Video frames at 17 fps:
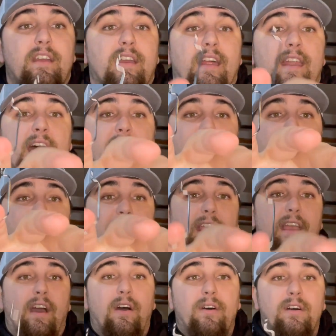and I let
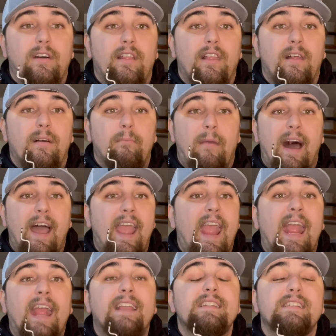go, my
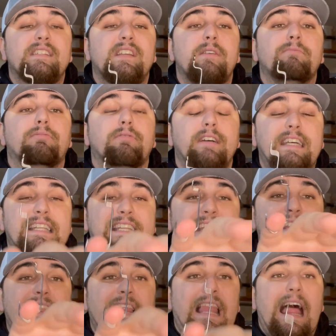hand is
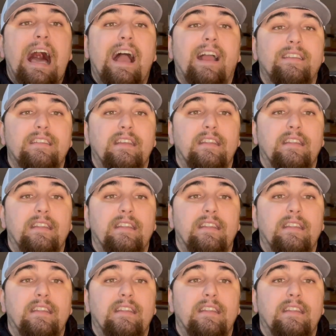completely locked